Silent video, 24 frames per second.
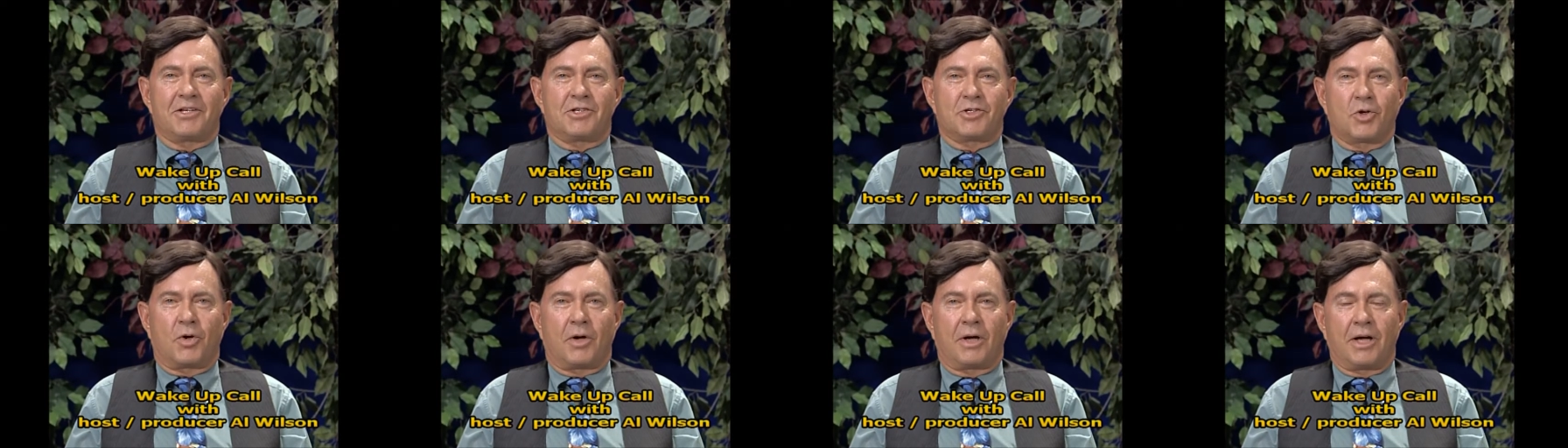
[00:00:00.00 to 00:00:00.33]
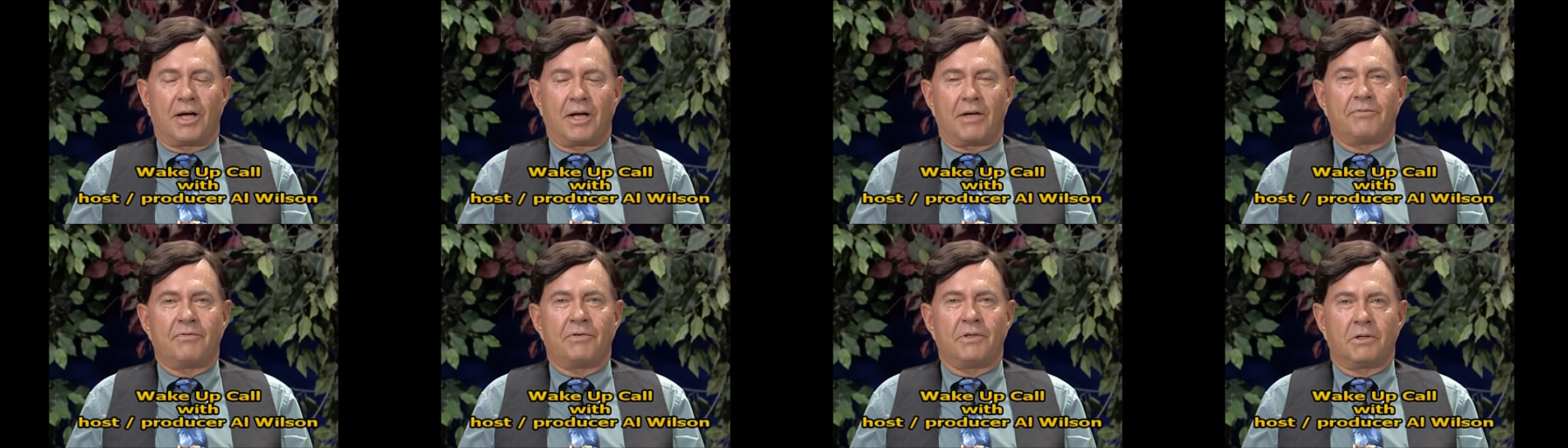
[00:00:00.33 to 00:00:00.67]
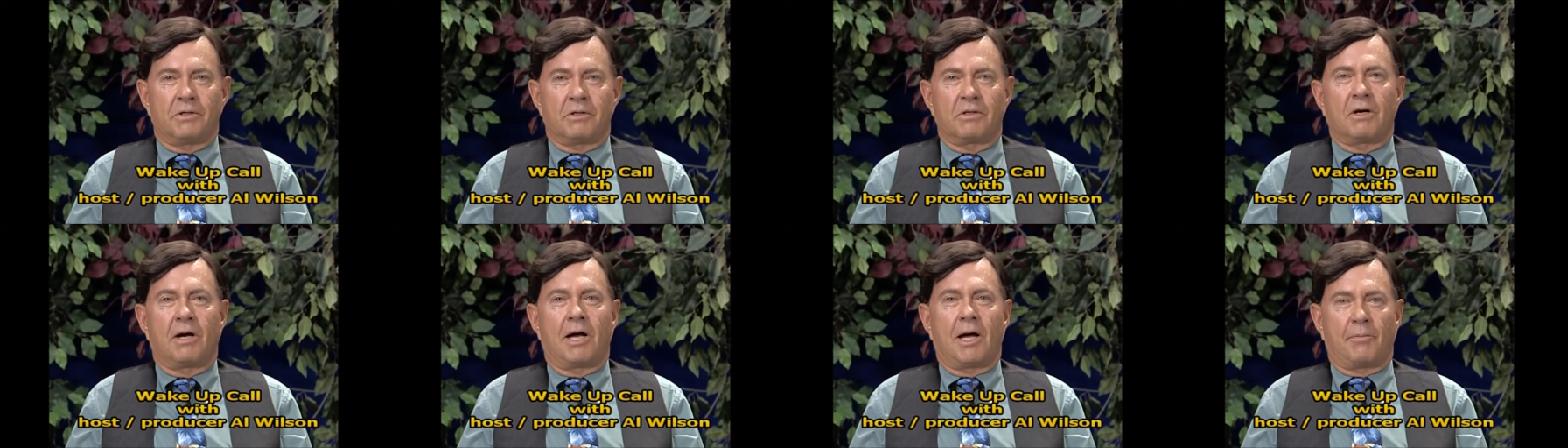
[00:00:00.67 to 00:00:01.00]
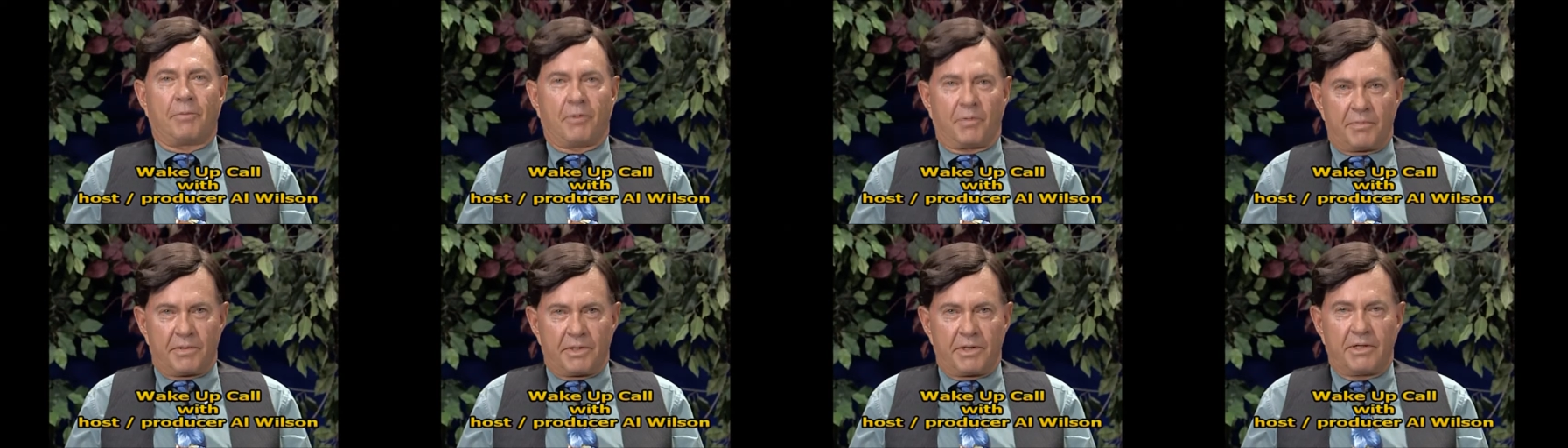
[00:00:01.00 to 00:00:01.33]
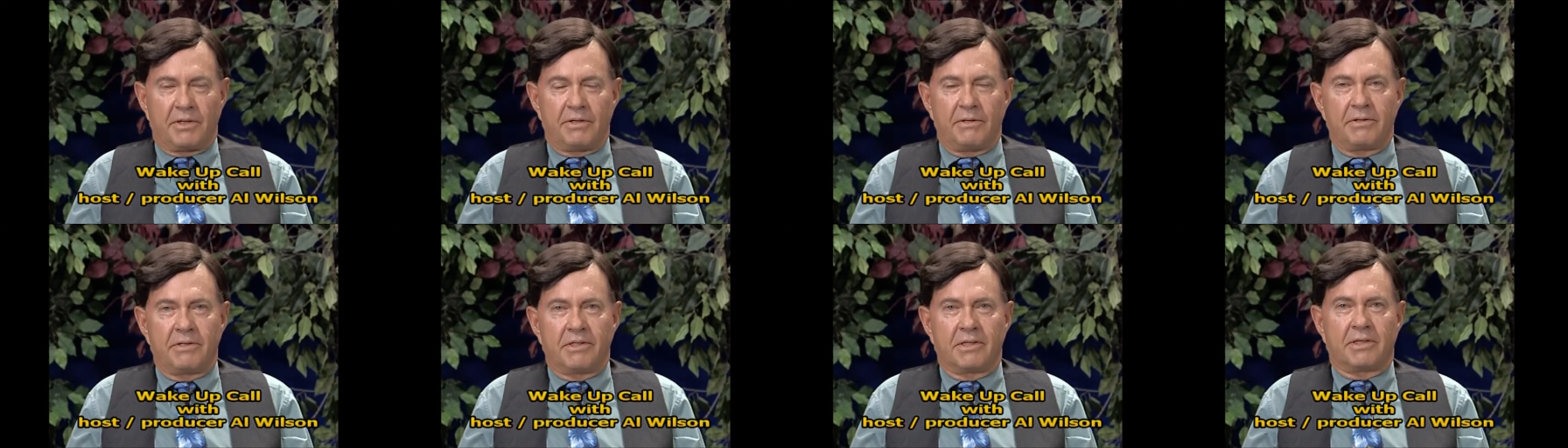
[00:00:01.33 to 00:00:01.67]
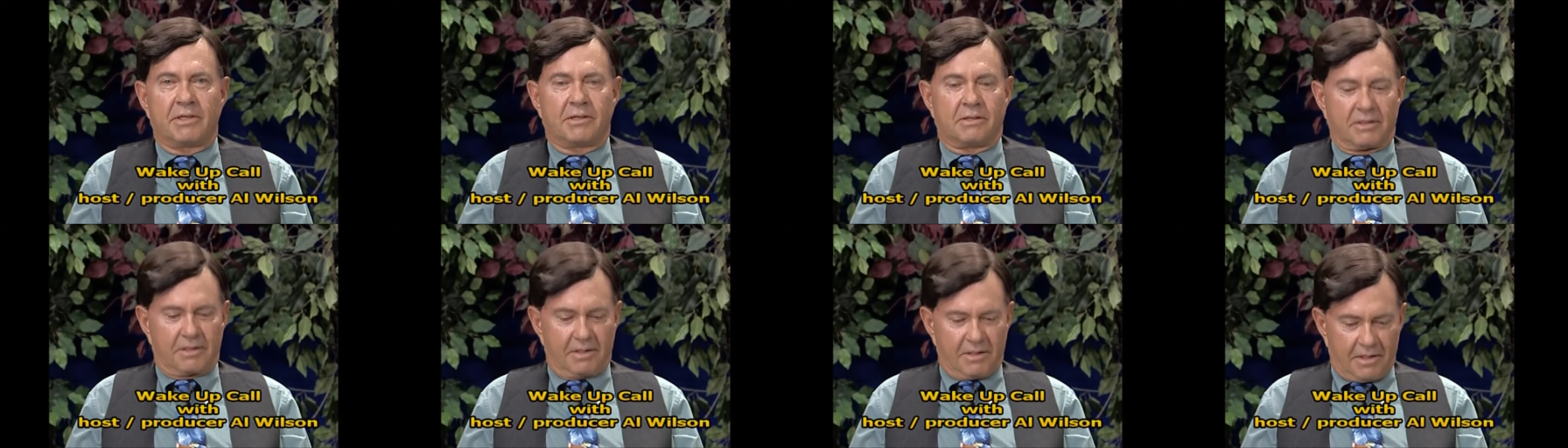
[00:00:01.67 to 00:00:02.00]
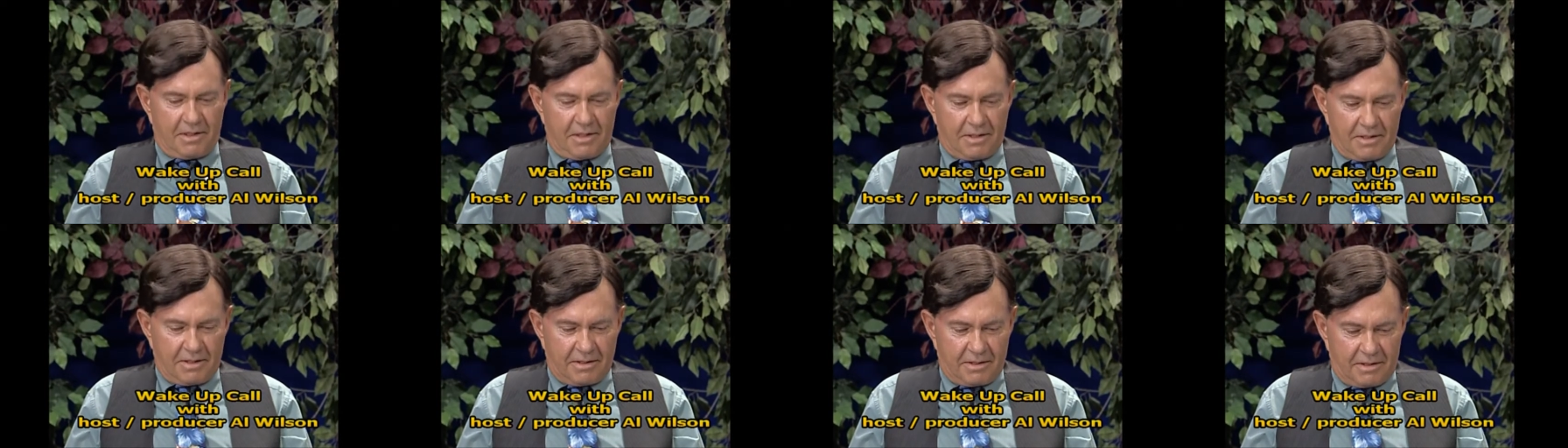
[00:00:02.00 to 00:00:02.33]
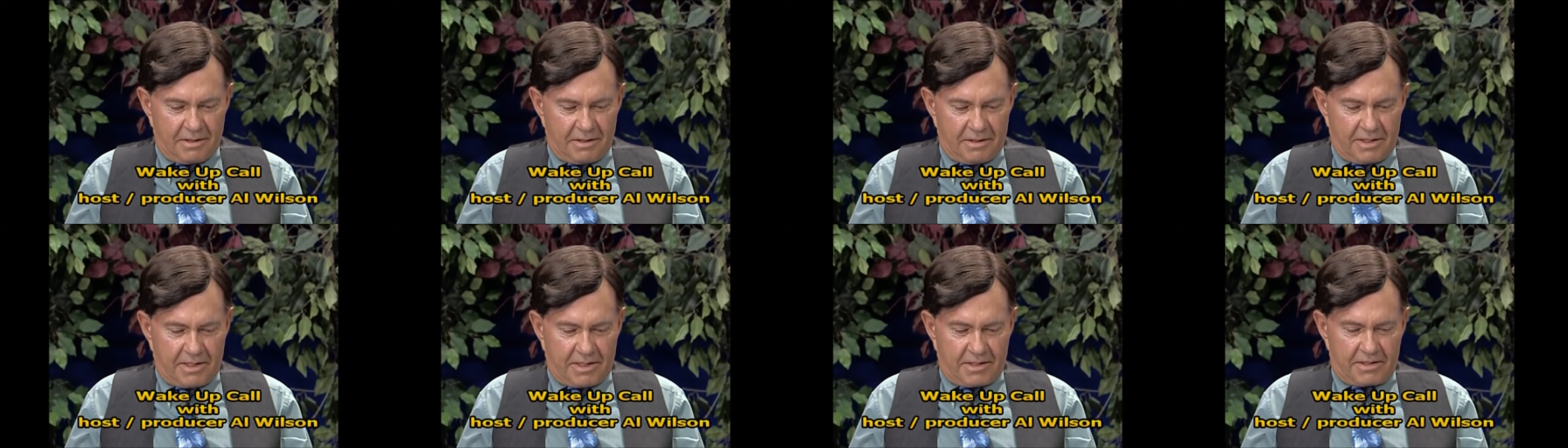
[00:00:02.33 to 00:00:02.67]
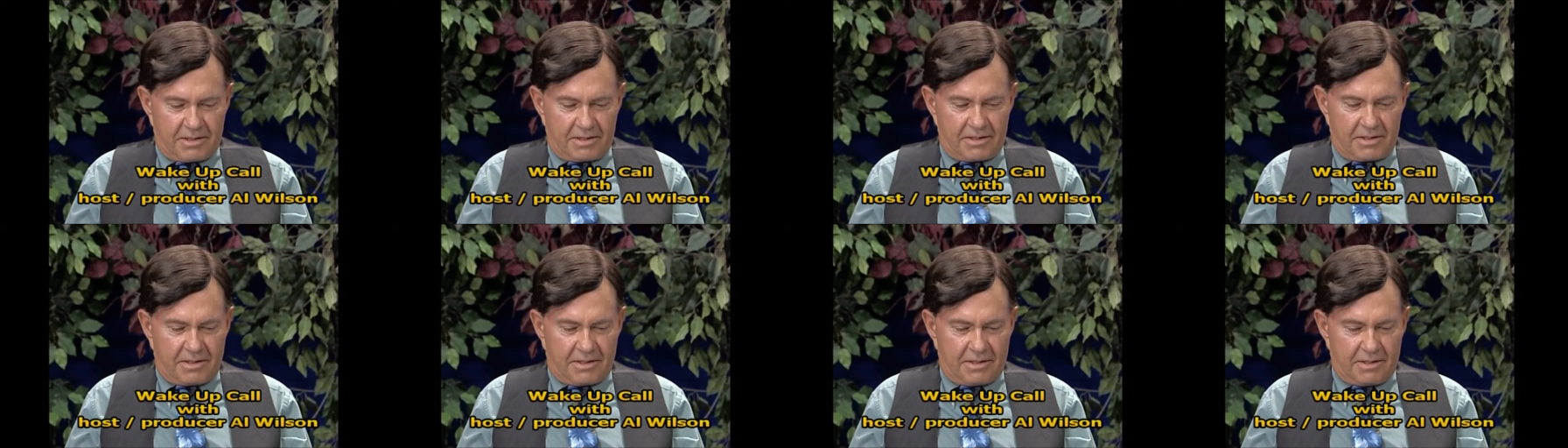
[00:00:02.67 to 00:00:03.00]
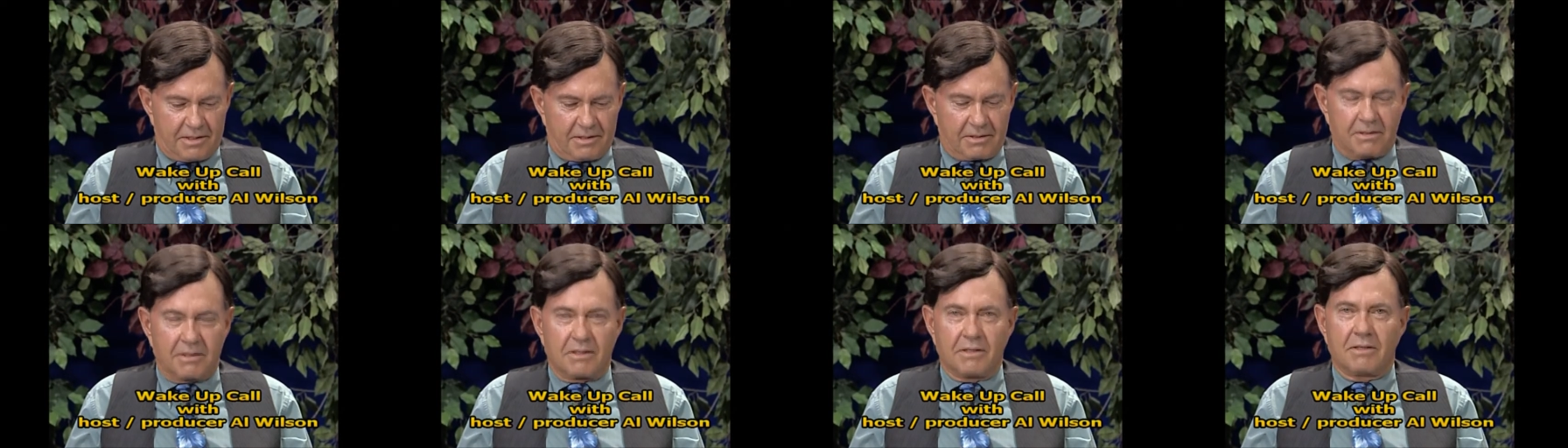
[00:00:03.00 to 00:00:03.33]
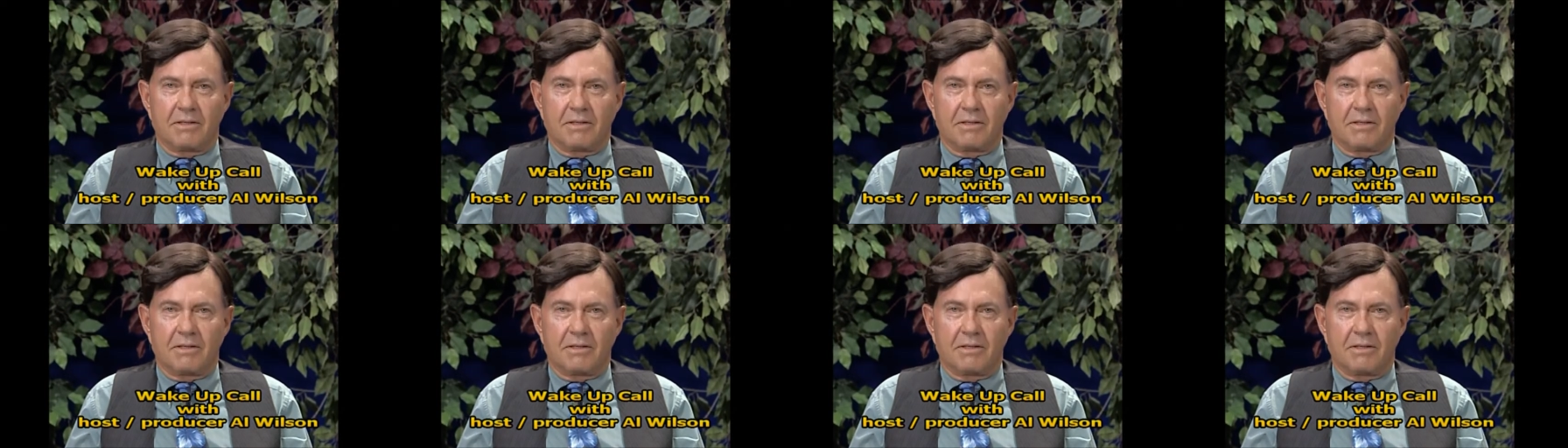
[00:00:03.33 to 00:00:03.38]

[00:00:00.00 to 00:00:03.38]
so I feel complimented that